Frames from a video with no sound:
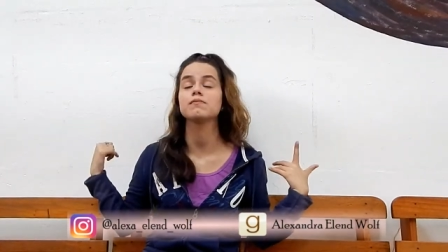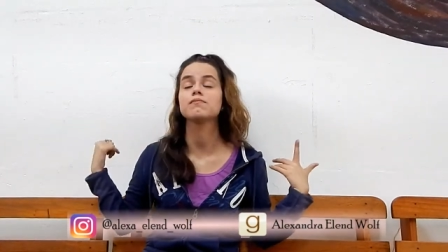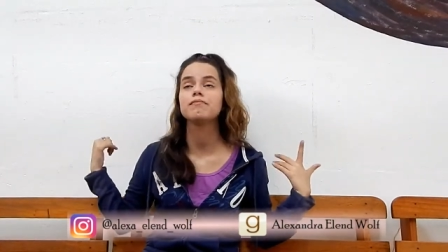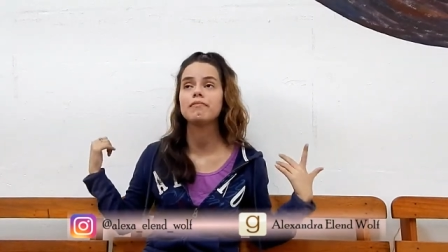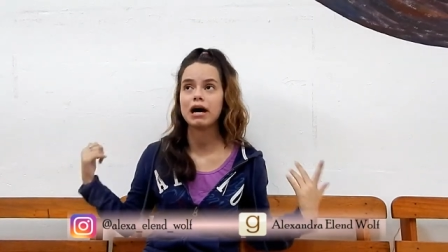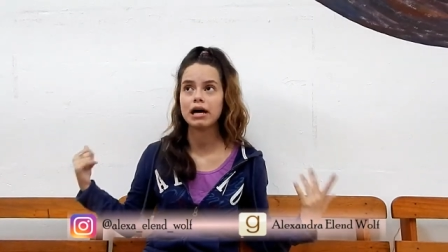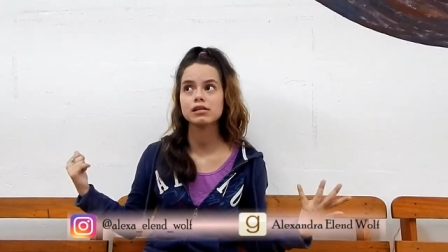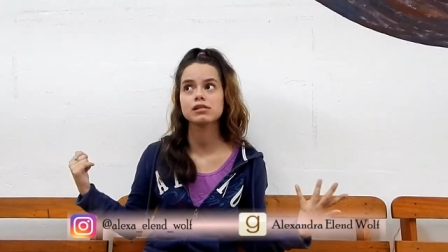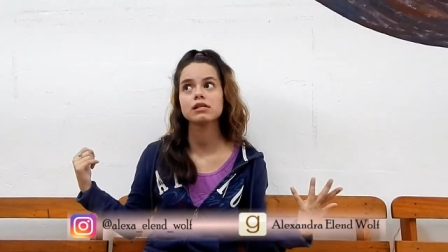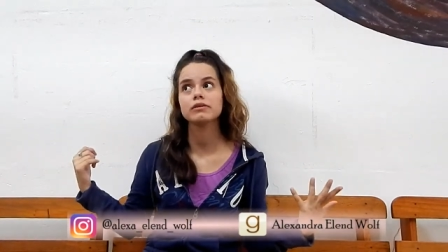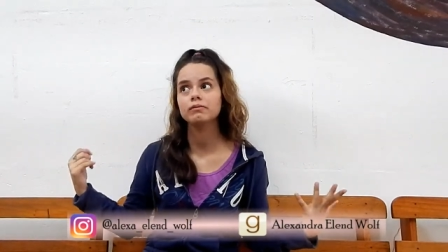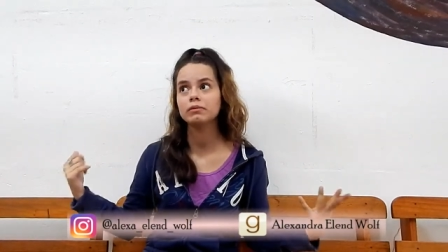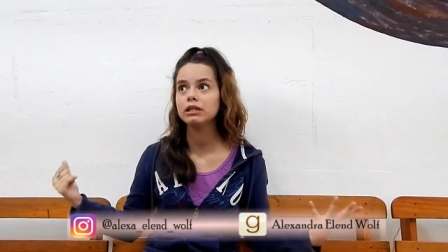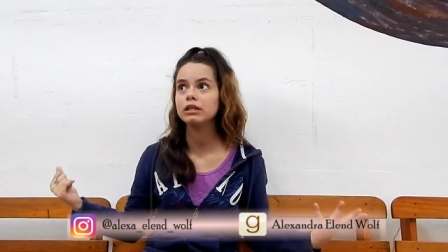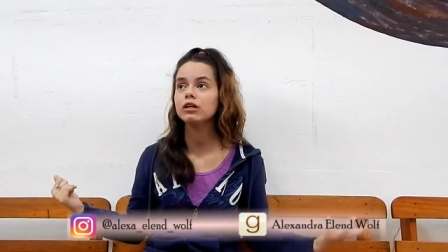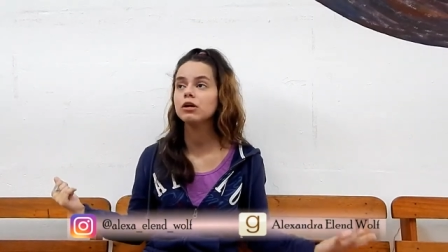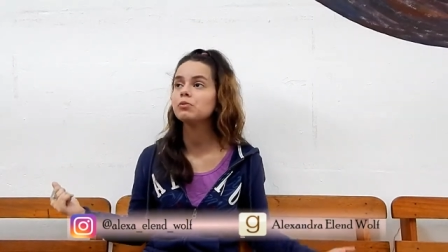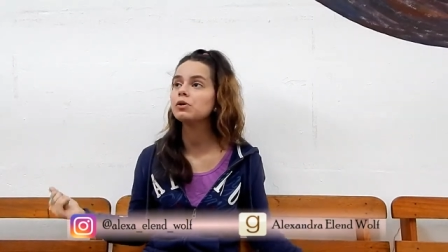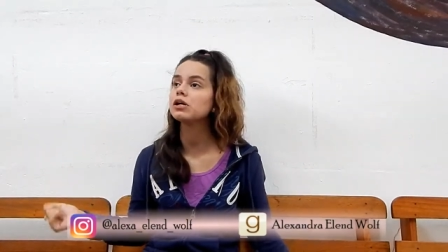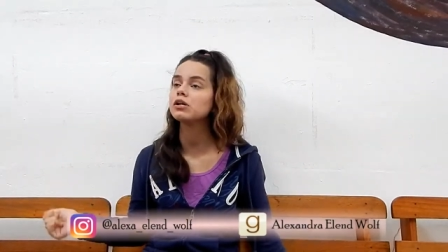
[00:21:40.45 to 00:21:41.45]
massive
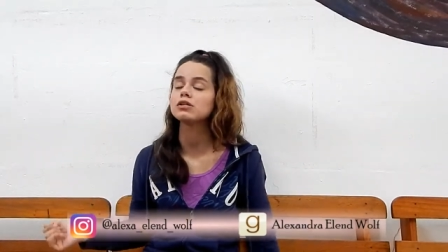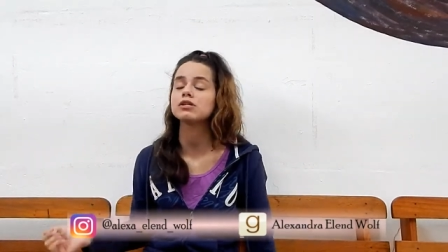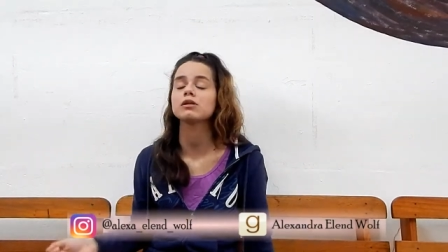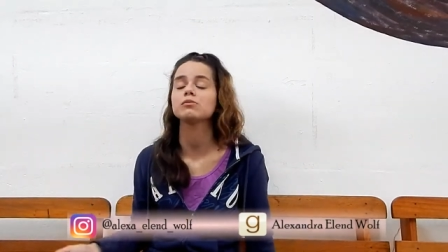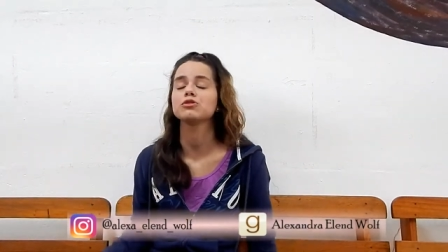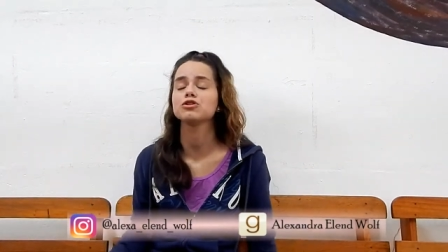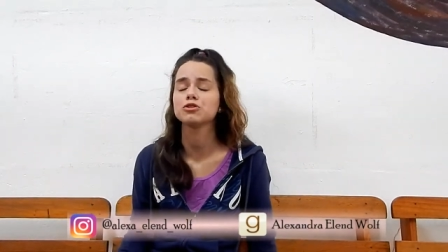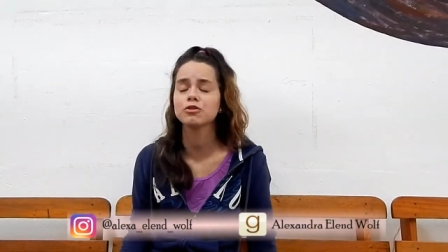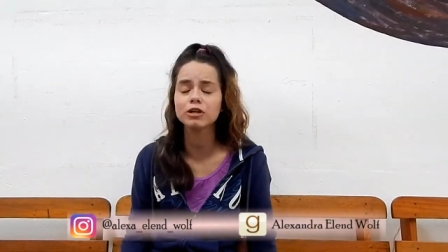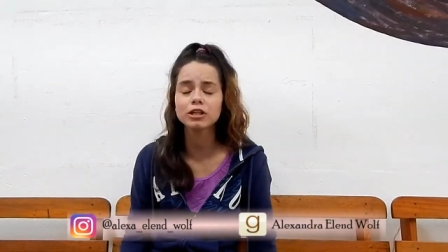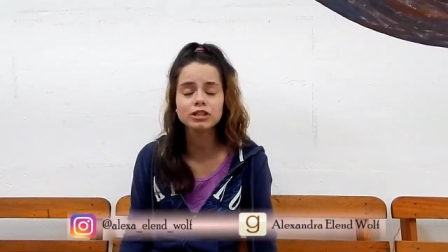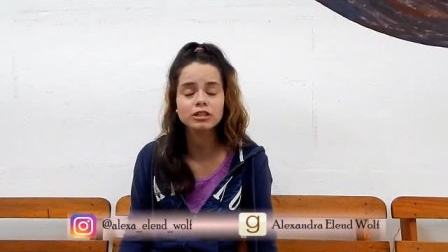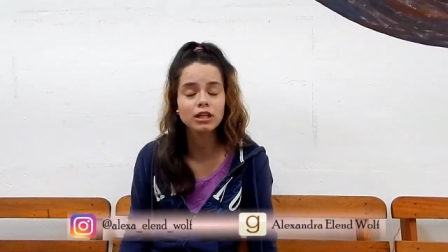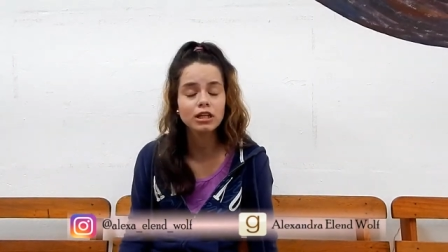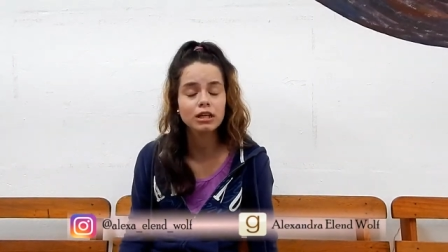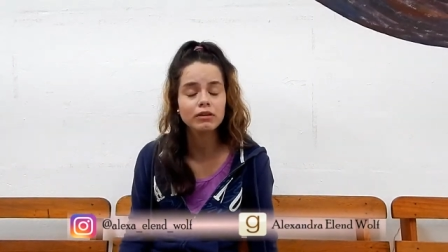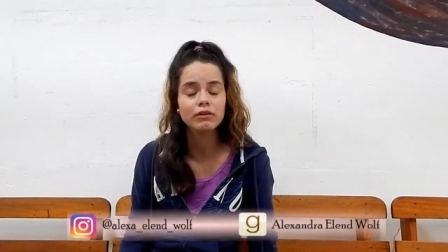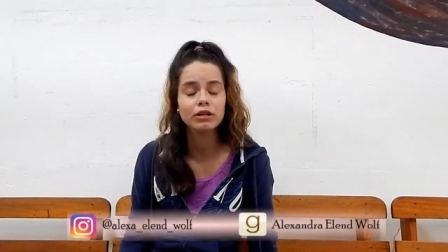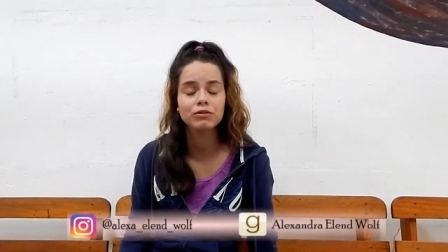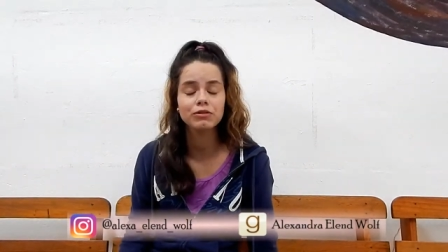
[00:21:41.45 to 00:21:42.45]
video because I'm sure it's
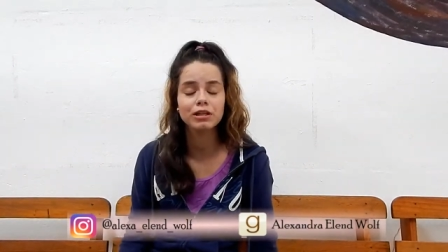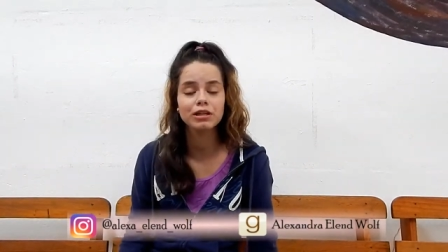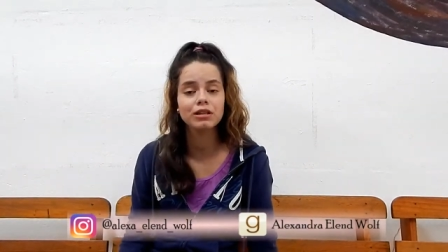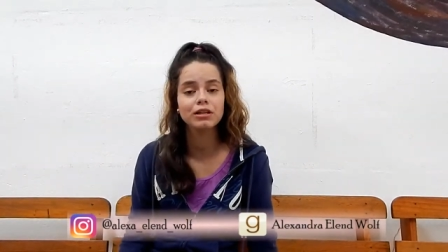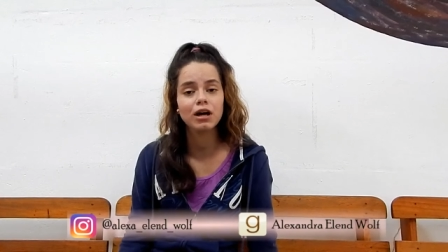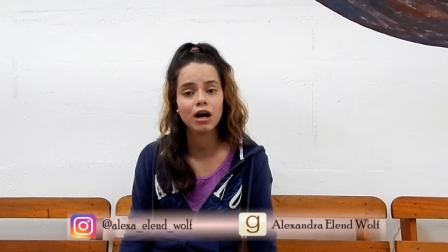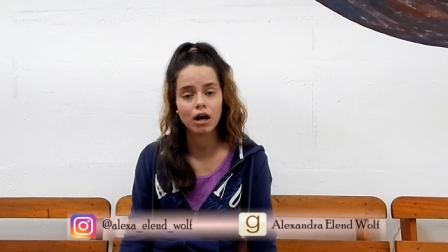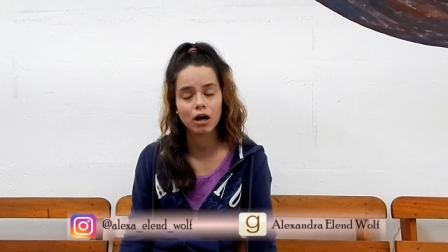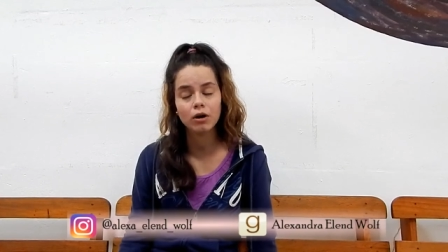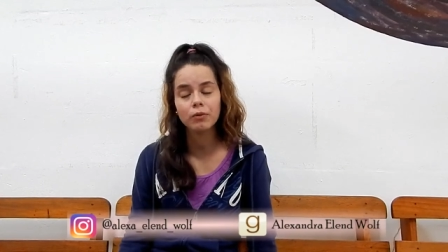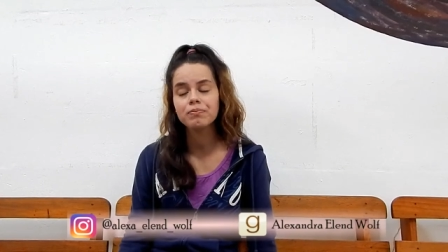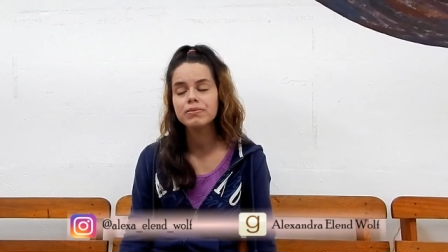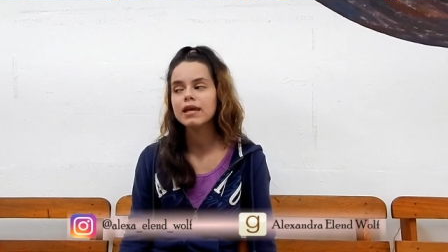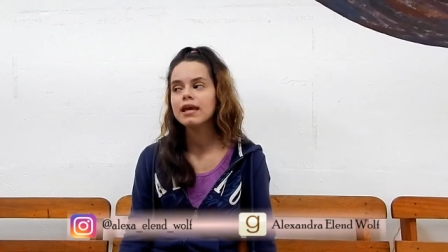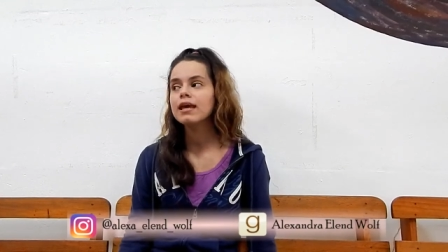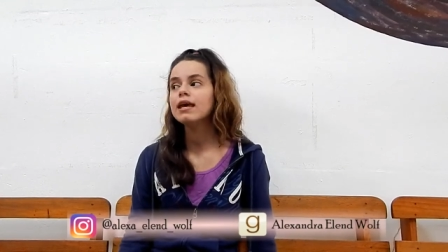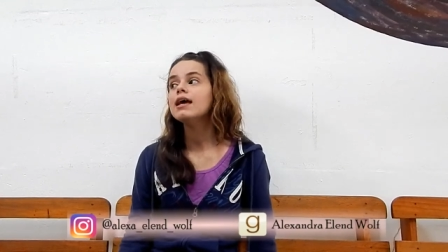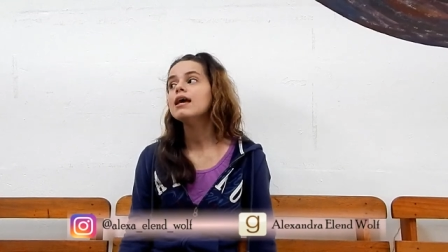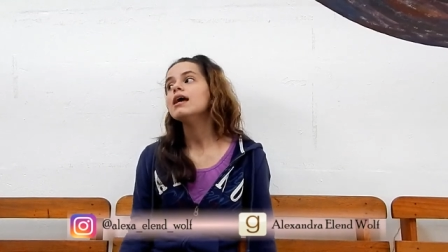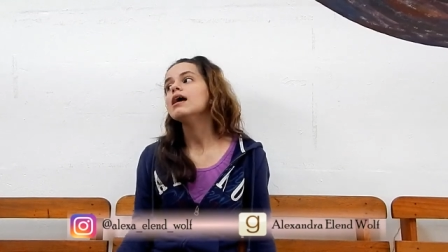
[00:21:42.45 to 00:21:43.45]
gonna be really long.
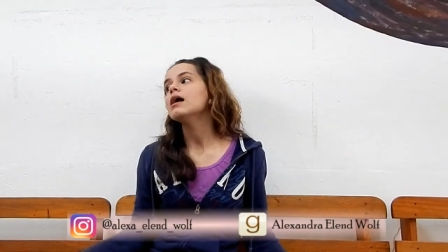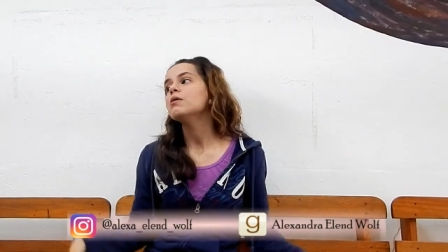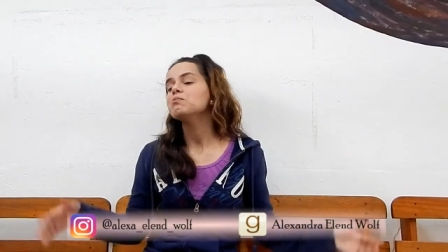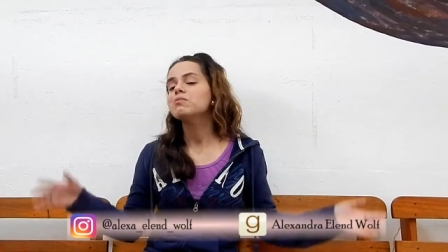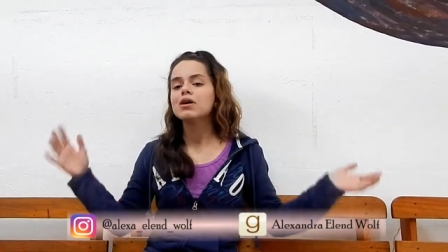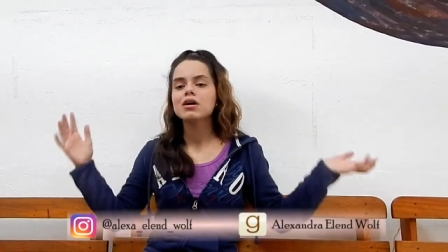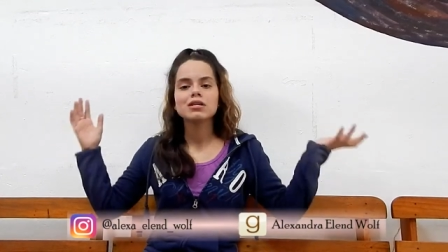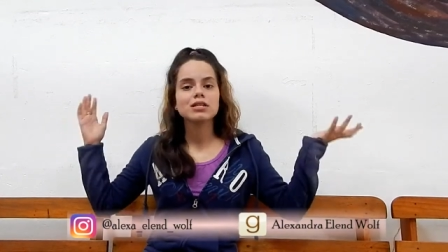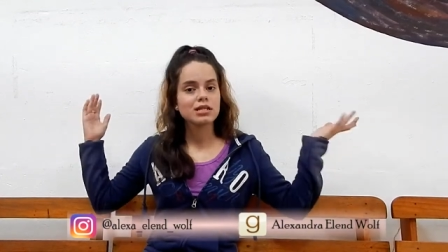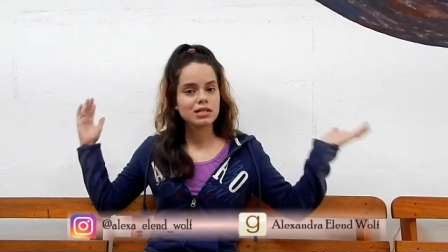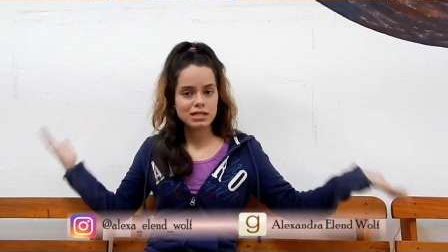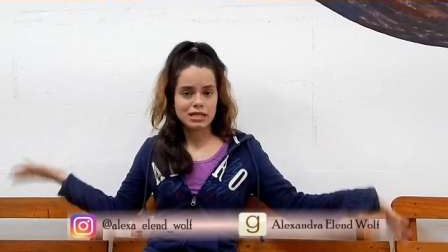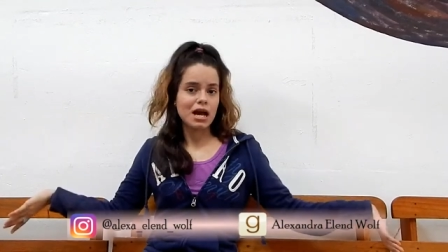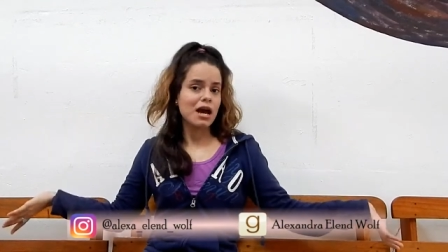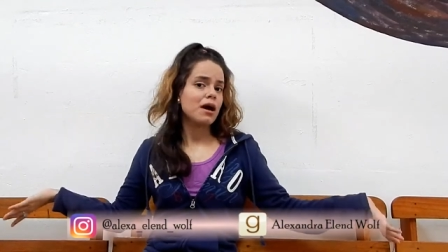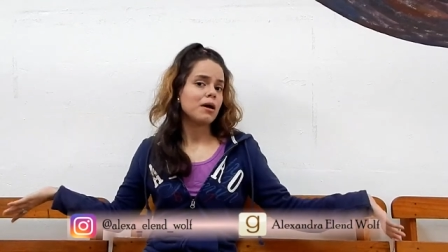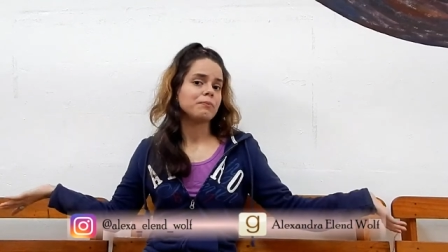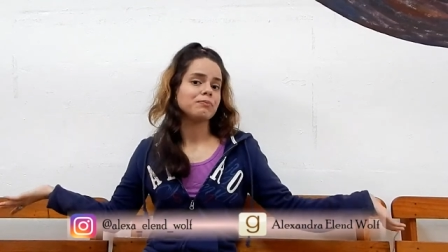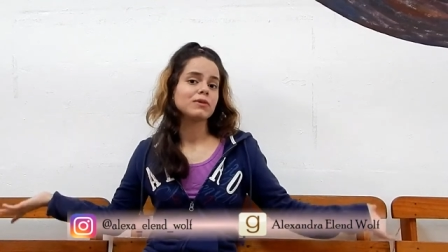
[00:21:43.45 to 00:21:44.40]
But yeah,